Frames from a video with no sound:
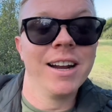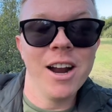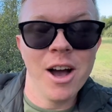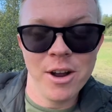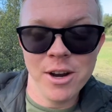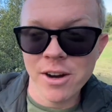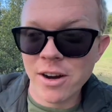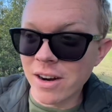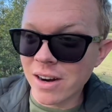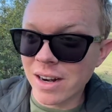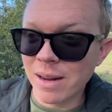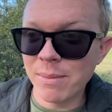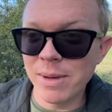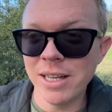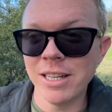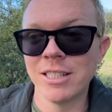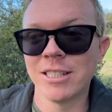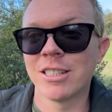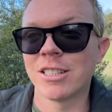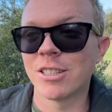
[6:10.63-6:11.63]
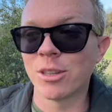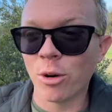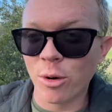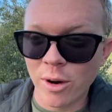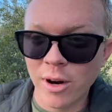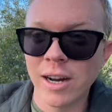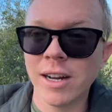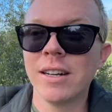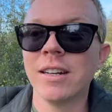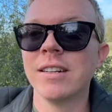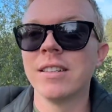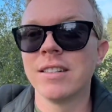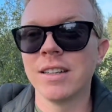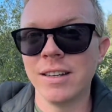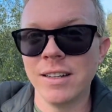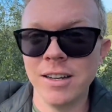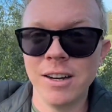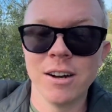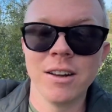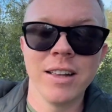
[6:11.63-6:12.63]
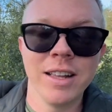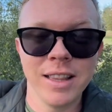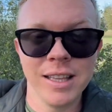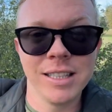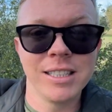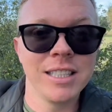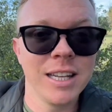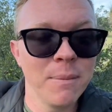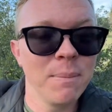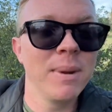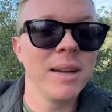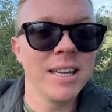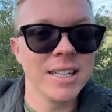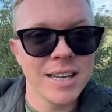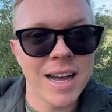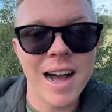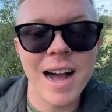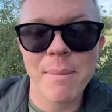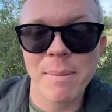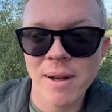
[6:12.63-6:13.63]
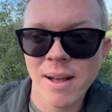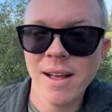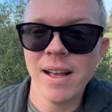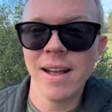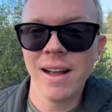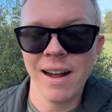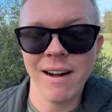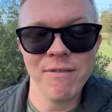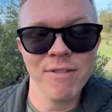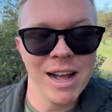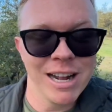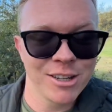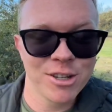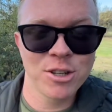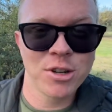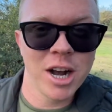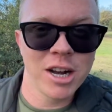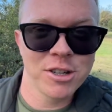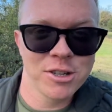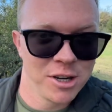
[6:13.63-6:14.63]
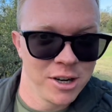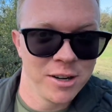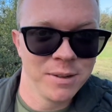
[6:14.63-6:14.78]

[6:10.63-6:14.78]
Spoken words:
No, you're gonna be soaring to nearly the tippity top of that structure.